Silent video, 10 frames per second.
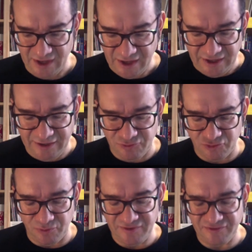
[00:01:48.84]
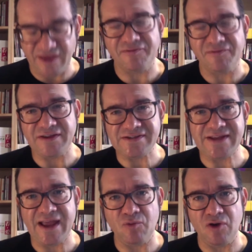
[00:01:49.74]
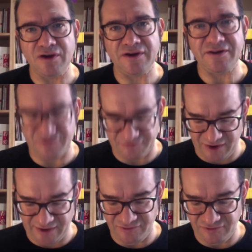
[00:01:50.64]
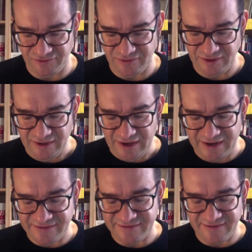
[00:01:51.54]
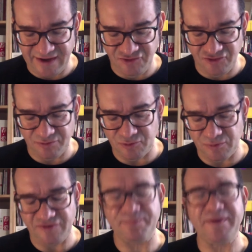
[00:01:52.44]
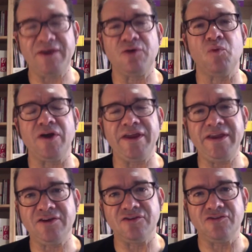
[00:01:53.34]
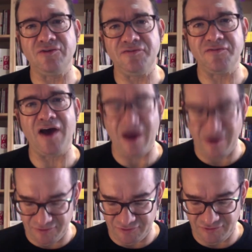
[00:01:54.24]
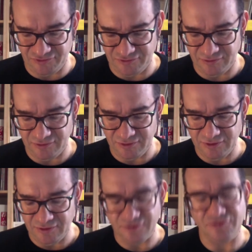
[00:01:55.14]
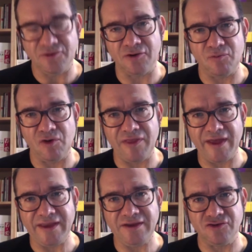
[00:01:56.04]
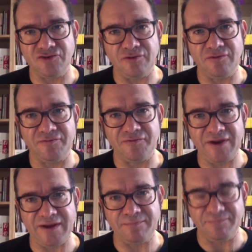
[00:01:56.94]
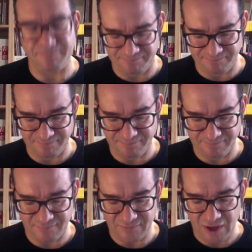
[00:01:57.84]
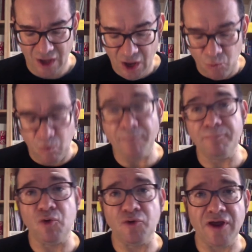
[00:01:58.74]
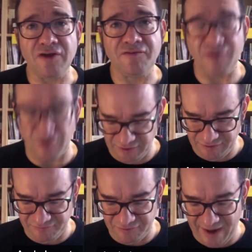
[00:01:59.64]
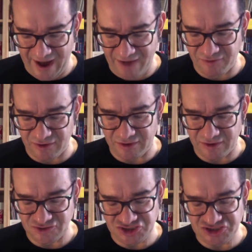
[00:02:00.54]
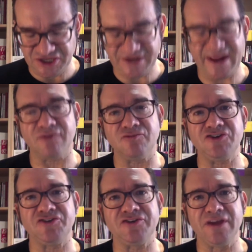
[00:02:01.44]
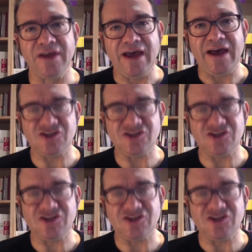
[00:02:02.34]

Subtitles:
He was always there for his network and his friends, and his attention would always be on what he could do for others, not on what they could do for him. One mourner had flown in from Africa, and she shared how Richard had